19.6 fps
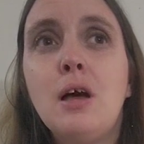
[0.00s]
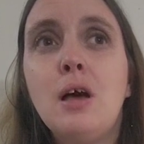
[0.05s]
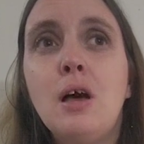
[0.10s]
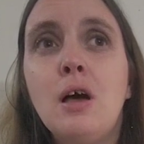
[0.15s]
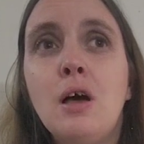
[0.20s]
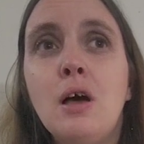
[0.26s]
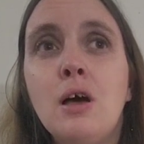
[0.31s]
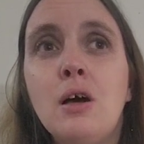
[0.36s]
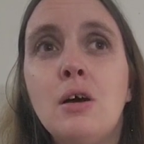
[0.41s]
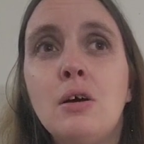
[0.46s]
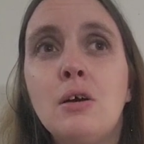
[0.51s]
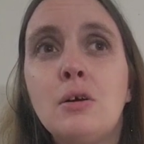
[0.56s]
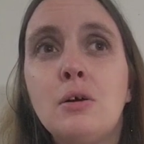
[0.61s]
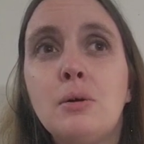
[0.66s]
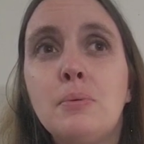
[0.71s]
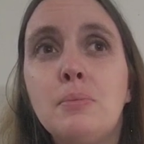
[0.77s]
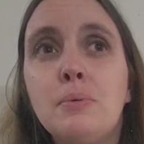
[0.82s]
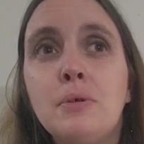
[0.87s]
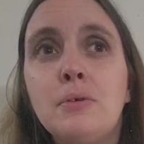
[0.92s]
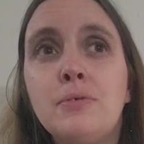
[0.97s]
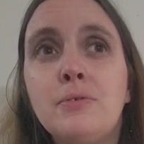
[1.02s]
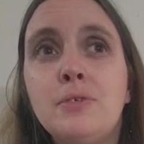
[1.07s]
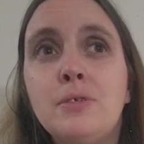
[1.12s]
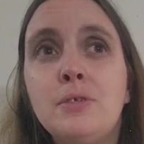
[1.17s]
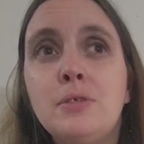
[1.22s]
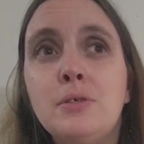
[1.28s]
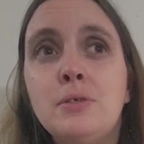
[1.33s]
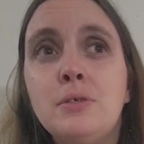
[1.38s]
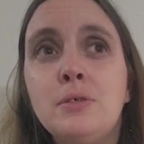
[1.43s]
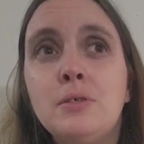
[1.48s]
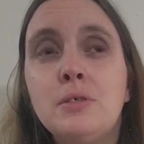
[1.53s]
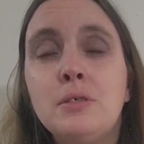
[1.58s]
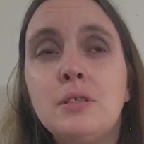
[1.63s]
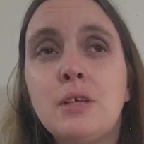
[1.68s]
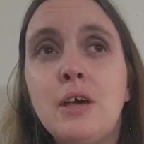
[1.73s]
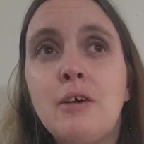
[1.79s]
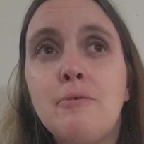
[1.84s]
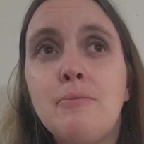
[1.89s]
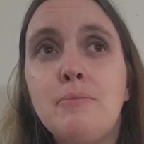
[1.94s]
A couple of students
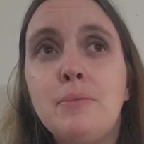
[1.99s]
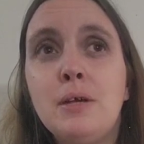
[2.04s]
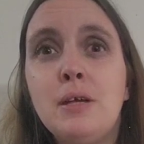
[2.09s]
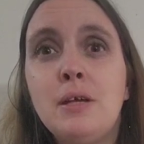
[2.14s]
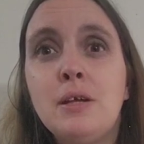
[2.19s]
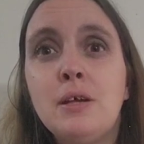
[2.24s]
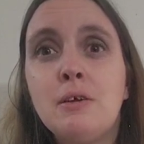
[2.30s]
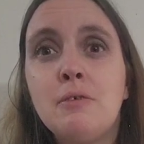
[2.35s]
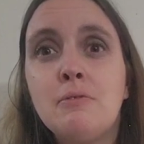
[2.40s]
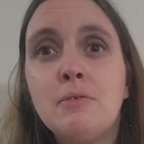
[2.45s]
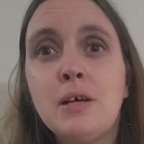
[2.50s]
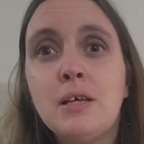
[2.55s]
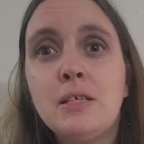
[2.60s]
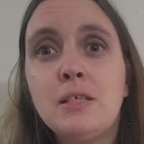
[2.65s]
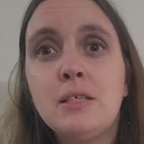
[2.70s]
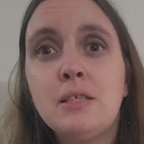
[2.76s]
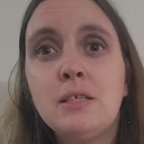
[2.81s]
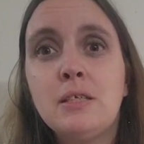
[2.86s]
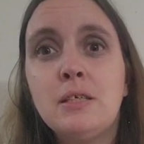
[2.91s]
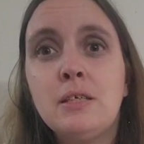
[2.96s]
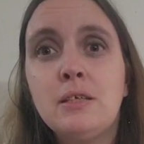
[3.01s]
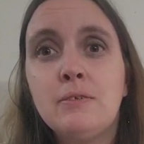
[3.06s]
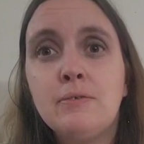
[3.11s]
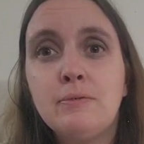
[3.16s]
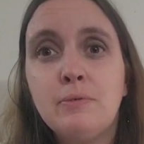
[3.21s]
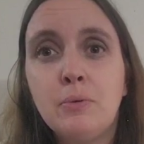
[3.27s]
have been arrested